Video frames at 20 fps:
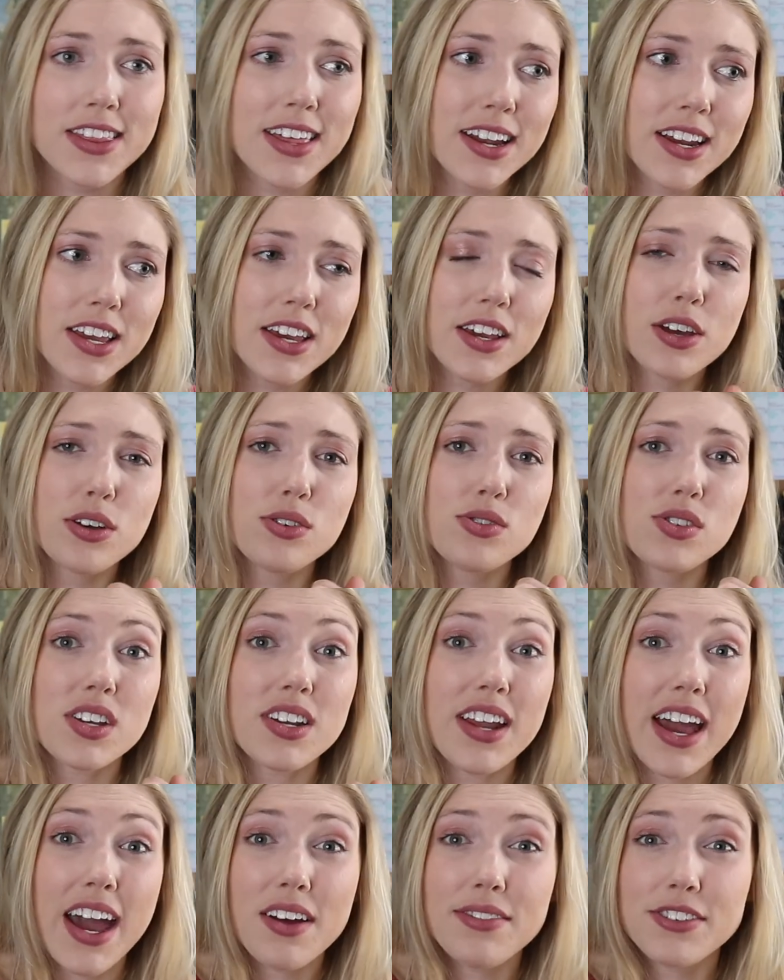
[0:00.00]
Then he goes
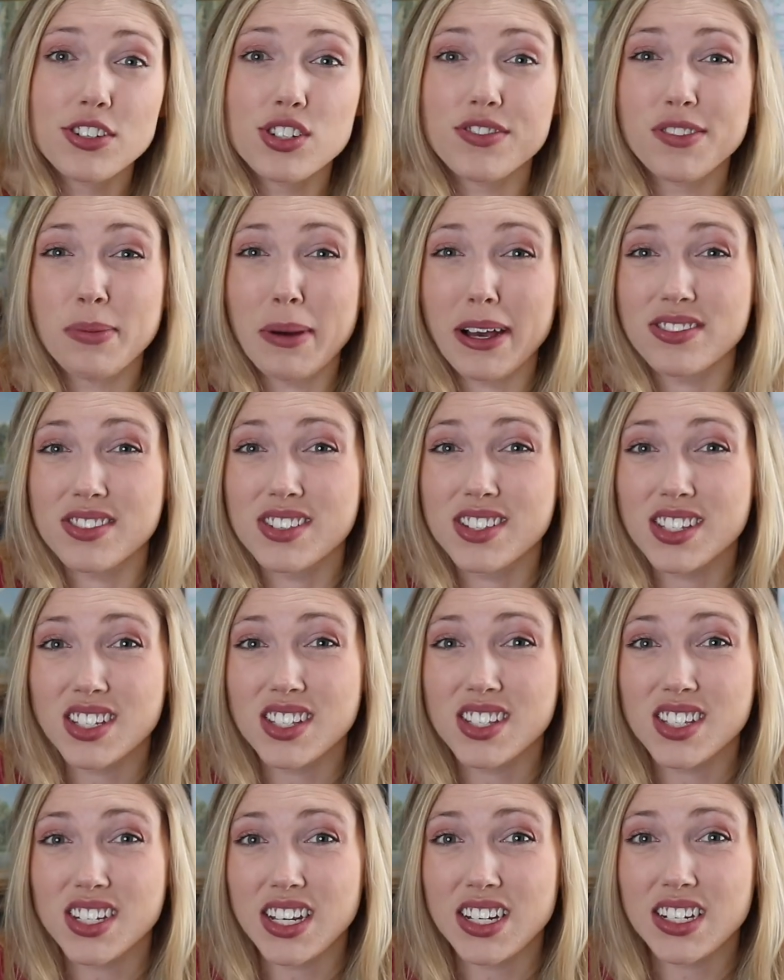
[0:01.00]
an average of about
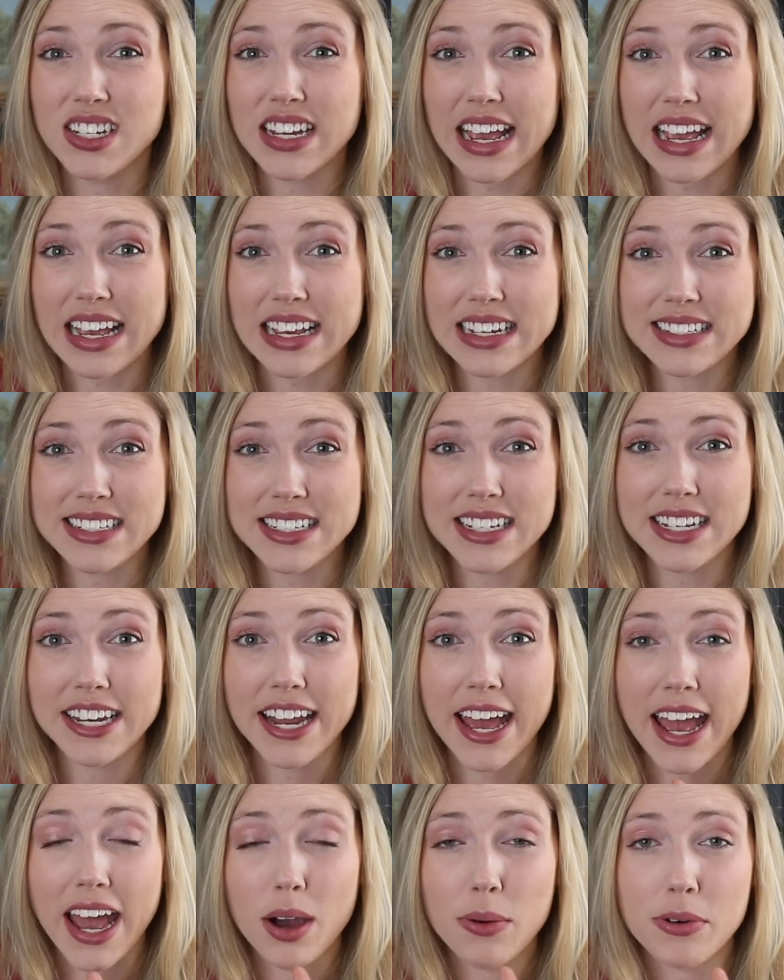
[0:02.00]
16 to
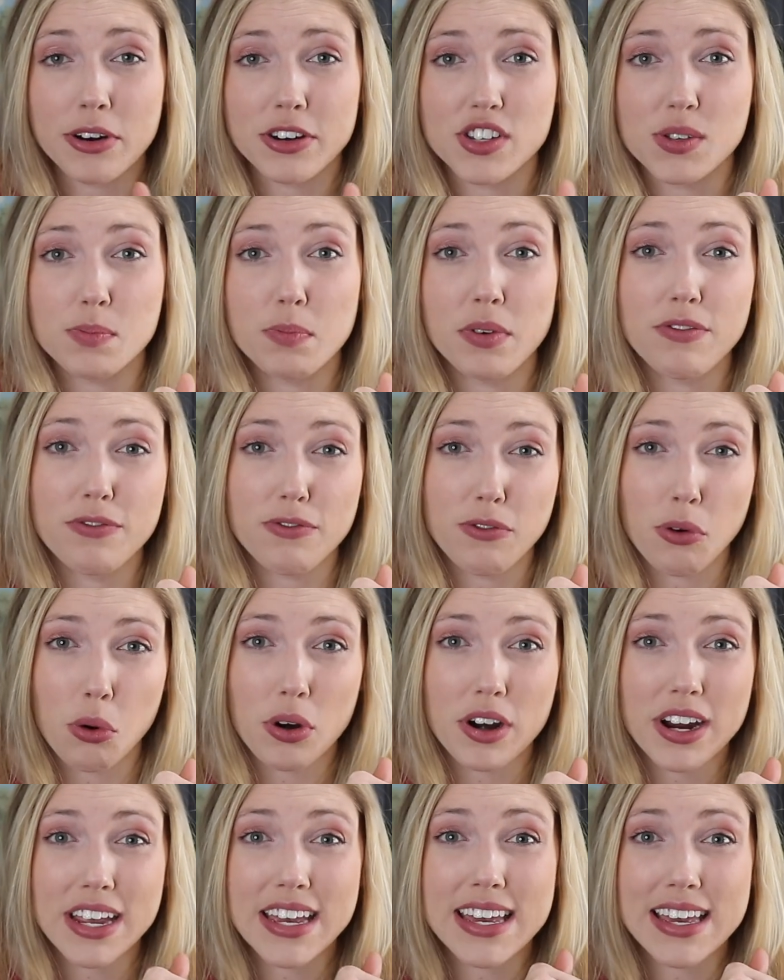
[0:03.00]
18 hours
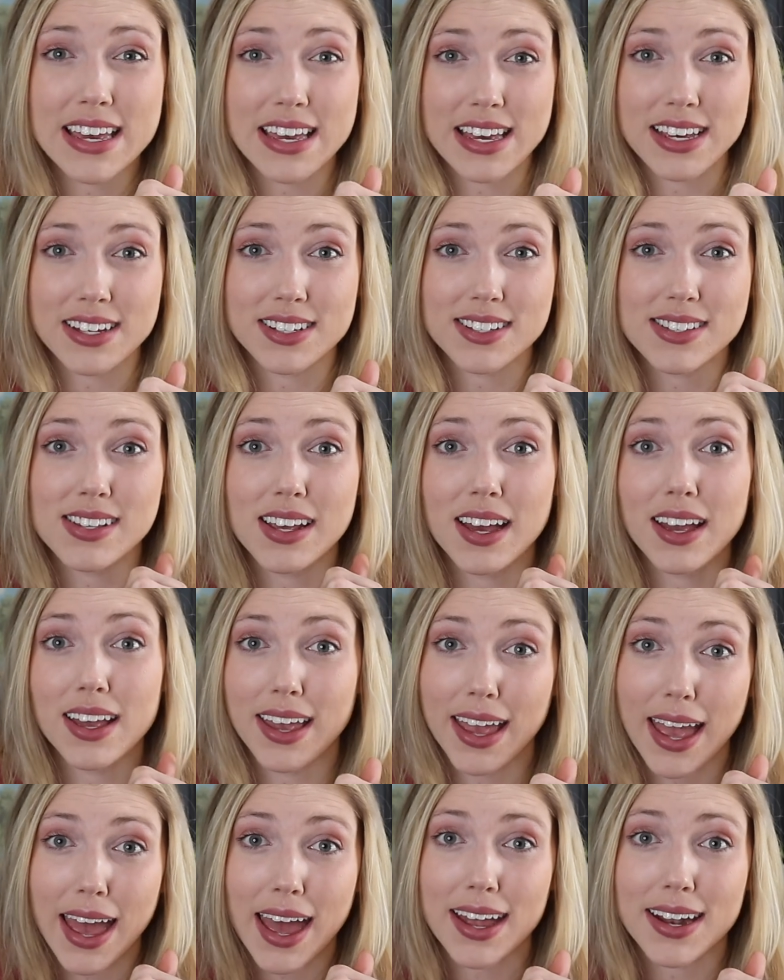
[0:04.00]
before he eats
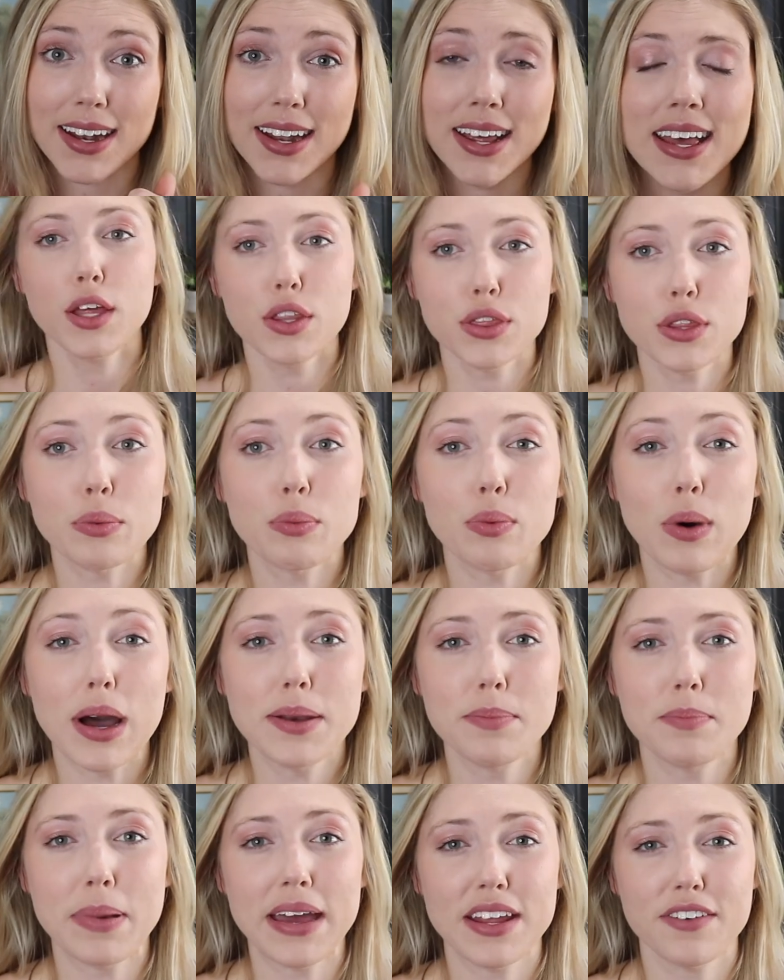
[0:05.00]
again. The
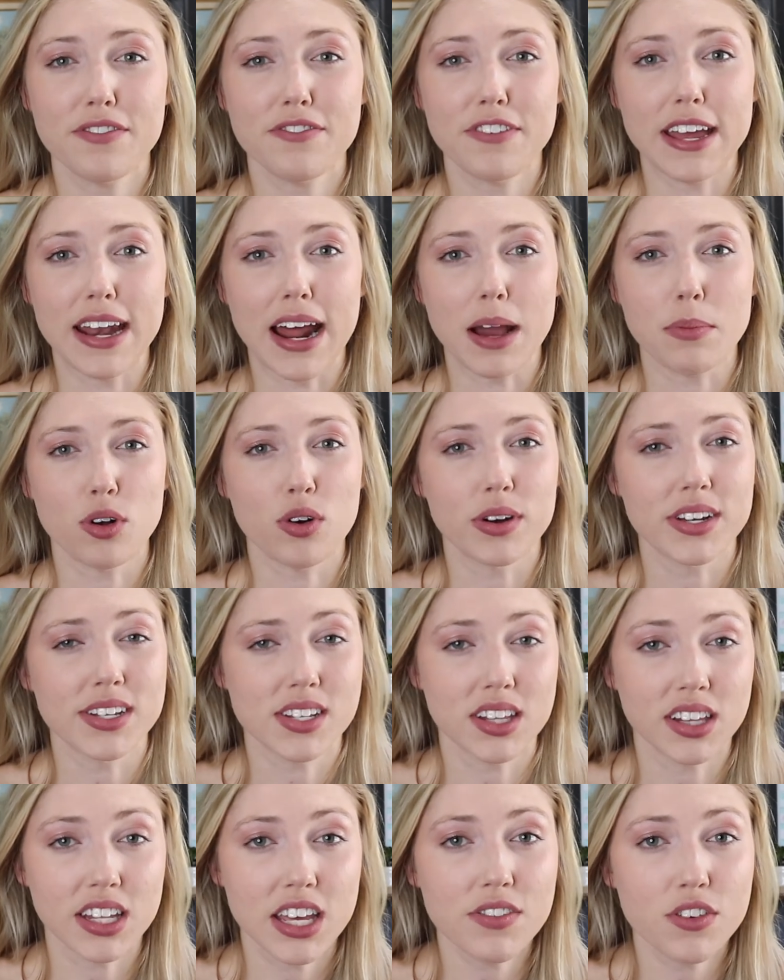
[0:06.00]
one benefit I'm going
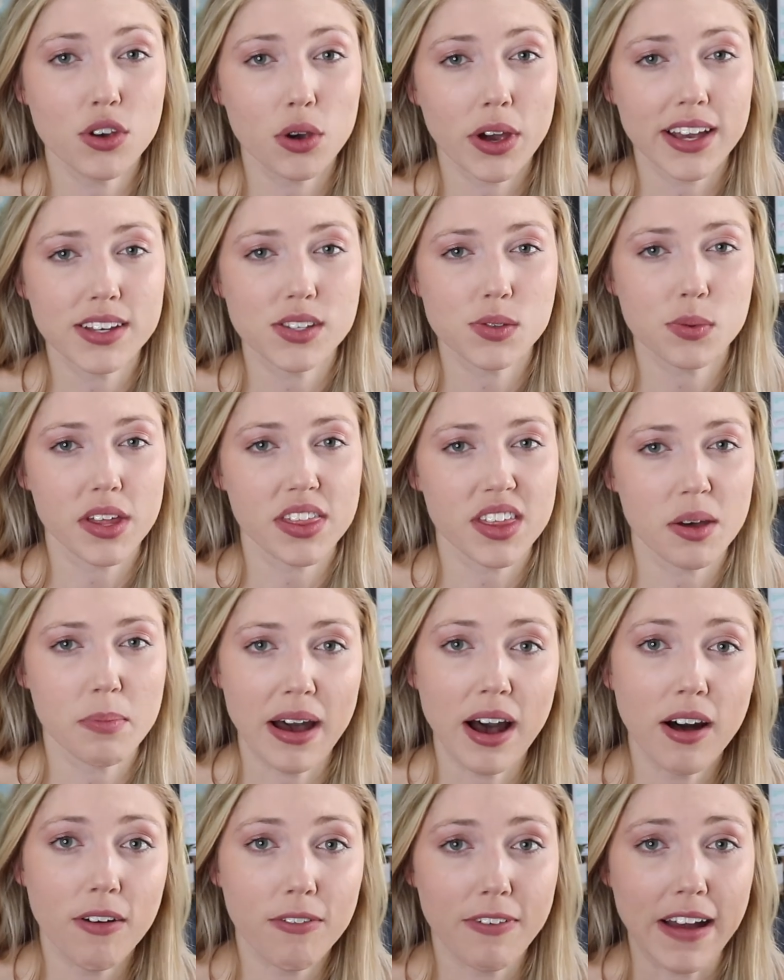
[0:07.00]
to leave you guys with
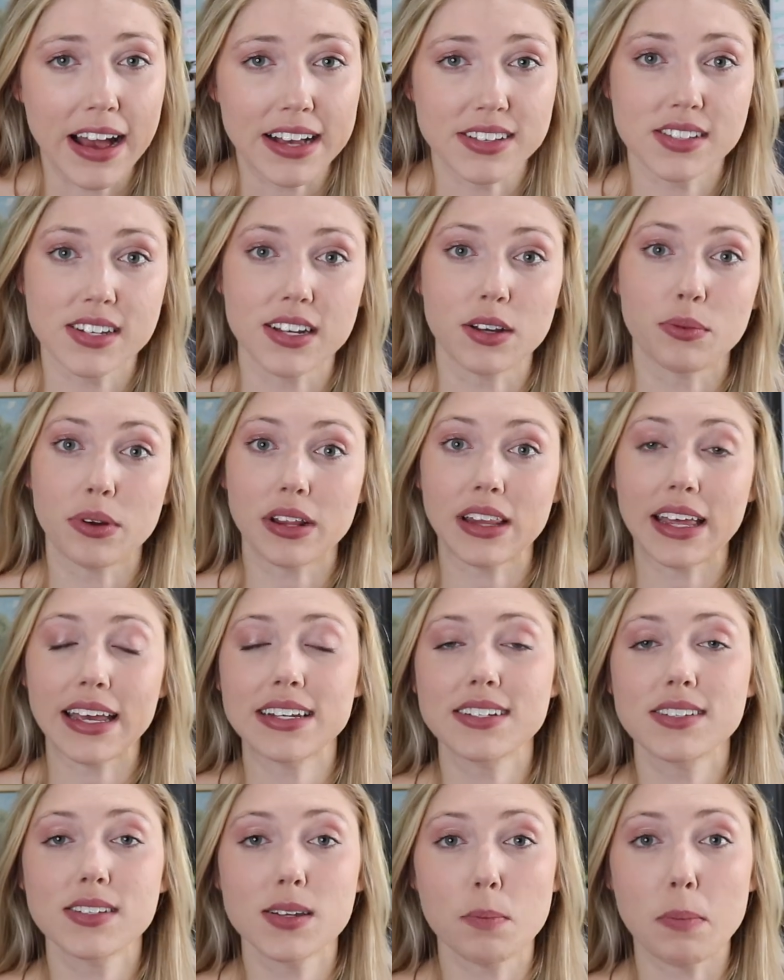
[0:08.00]
about fasting
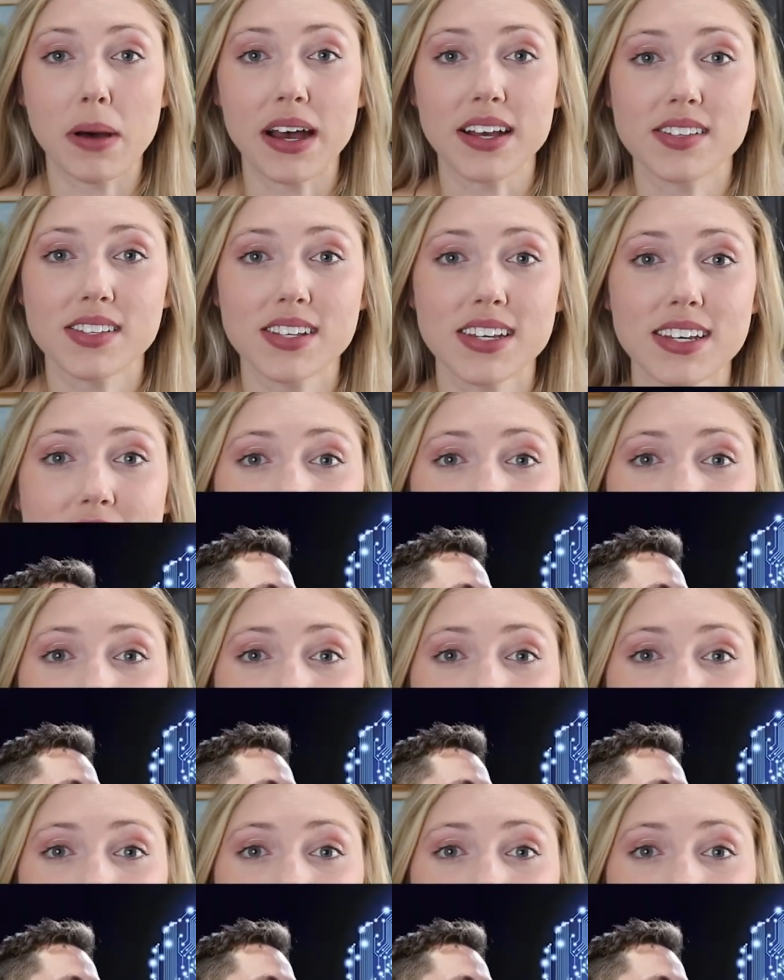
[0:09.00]
related to Musk